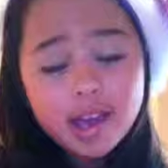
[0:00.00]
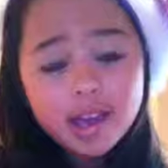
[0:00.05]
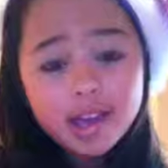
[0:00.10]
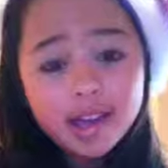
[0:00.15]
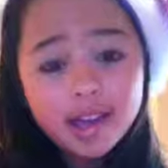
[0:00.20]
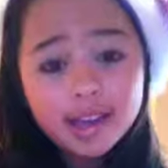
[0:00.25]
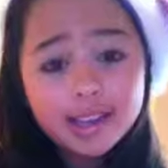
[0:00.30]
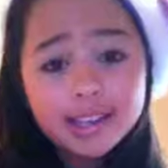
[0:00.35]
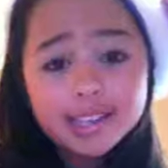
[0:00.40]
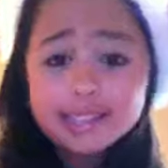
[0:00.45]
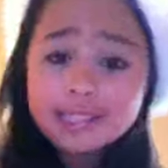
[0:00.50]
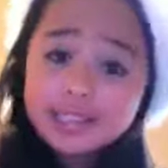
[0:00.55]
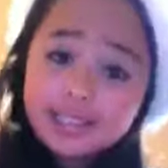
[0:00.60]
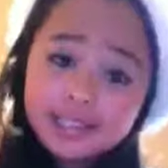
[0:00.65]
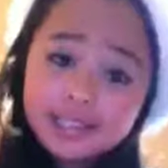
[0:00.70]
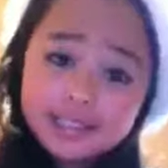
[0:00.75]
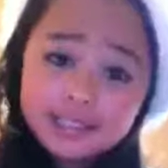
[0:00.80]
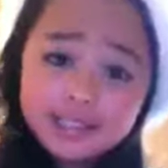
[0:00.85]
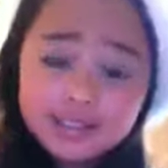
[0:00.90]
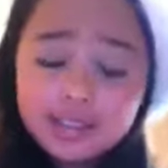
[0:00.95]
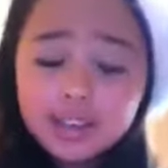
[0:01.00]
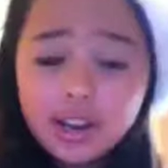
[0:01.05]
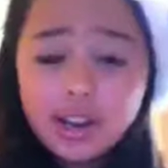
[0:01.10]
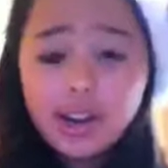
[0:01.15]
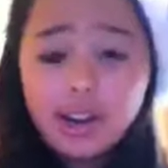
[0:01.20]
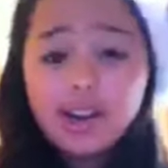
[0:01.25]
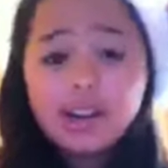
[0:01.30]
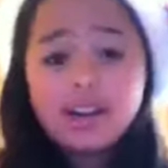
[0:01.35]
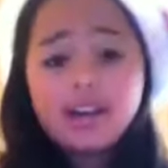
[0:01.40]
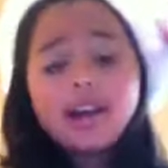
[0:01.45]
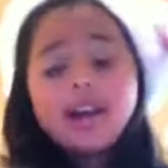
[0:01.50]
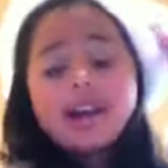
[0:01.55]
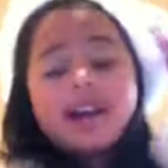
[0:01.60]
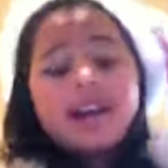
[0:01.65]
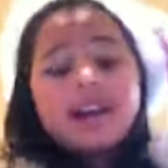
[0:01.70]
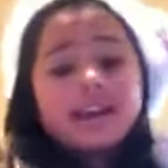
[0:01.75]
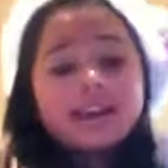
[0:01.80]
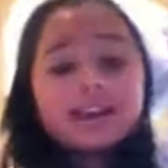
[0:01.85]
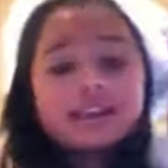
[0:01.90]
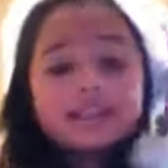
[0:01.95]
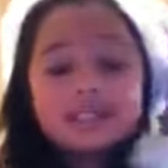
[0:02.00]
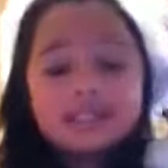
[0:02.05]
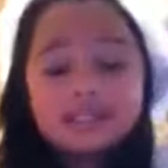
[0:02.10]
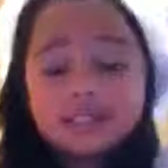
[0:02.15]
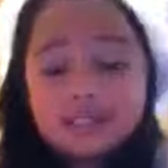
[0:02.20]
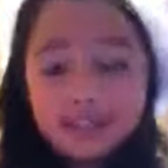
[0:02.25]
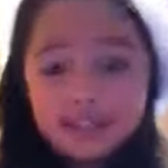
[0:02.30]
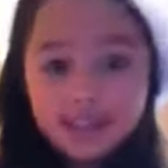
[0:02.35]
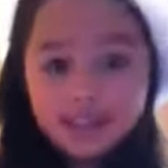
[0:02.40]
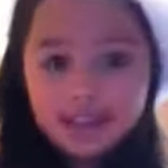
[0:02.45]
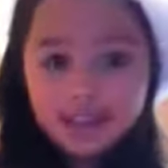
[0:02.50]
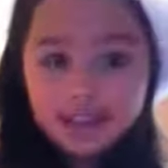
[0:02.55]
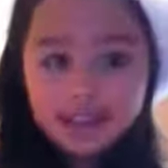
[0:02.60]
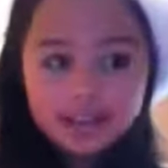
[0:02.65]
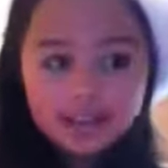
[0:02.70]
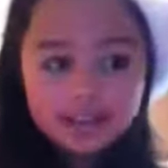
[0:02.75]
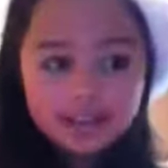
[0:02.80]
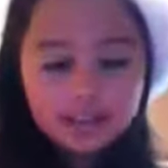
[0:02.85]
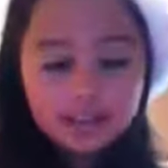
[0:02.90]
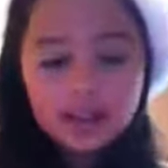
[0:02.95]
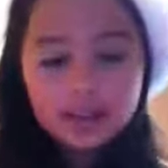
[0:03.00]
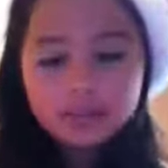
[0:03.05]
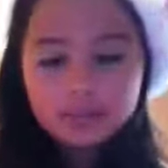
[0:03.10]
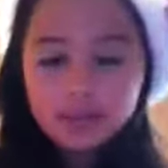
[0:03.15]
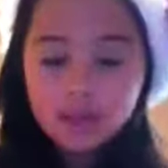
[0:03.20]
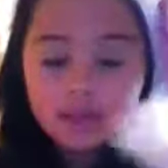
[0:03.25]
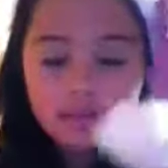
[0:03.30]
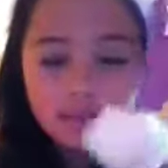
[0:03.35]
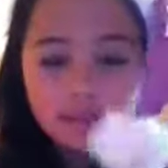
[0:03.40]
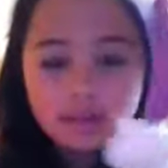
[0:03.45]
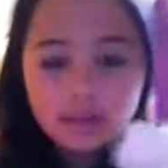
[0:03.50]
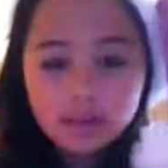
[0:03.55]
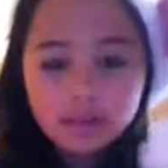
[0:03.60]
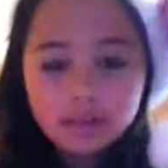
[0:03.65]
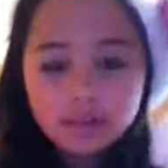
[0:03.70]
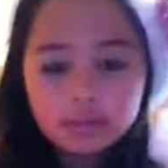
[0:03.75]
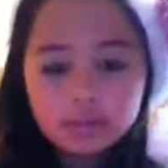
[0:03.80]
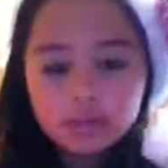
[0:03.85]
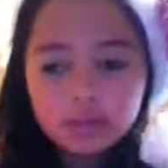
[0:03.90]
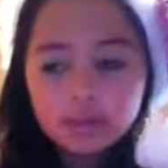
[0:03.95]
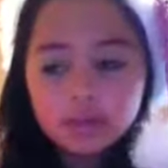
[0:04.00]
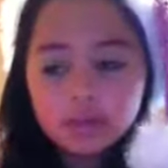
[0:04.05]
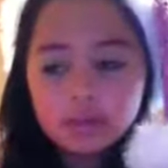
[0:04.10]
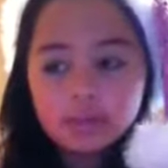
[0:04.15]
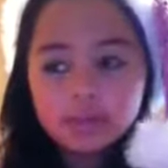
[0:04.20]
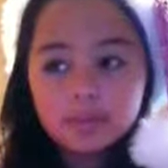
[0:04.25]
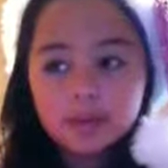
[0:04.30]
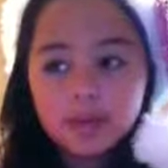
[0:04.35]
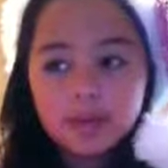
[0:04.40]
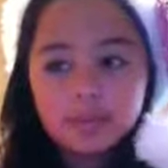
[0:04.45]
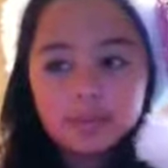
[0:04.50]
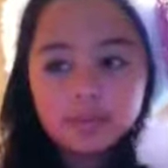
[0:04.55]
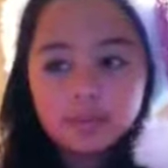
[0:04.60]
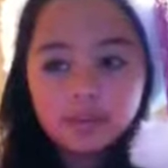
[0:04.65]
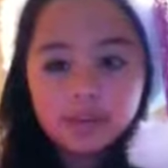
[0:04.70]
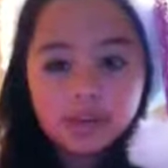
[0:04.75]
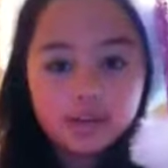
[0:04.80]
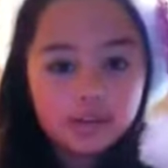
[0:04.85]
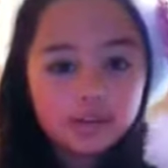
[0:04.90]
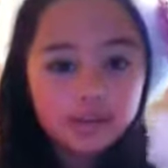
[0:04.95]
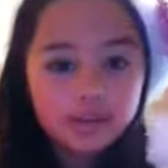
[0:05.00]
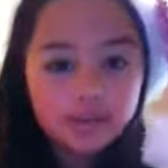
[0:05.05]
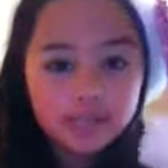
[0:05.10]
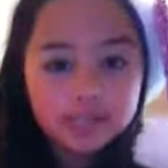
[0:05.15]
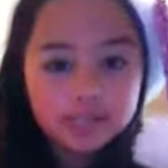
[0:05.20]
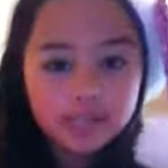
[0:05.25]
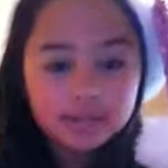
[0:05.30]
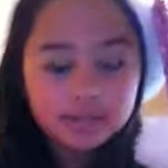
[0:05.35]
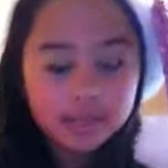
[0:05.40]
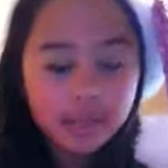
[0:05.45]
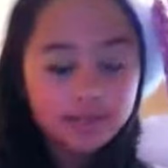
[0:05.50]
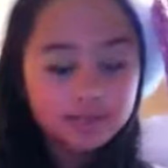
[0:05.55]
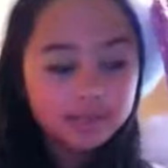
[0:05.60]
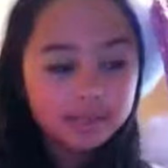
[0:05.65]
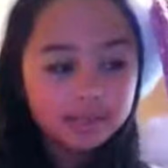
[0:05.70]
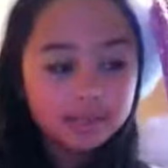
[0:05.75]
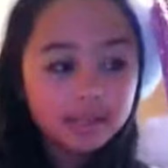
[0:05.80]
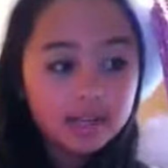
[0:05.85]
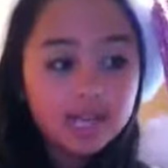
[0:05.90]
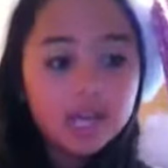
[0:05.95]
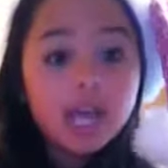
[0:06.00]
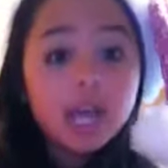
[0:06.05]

Hey guys, it's Jenna, and today I just, I'm, I'm sorry I'm shooting with my iPhone, I know you guys hate that, but